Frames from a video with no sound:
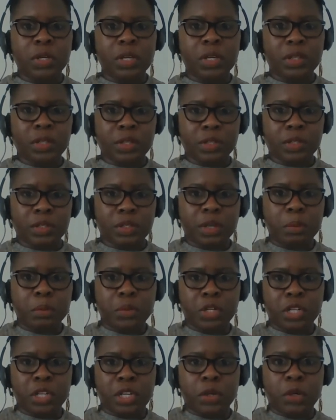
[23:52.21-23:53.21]
with
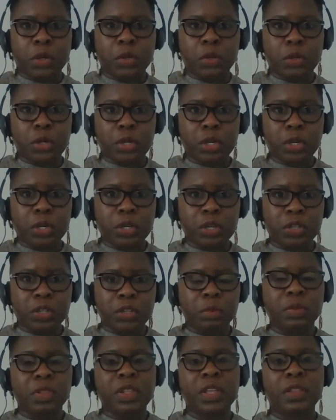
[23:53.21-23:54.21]
somebody on earth,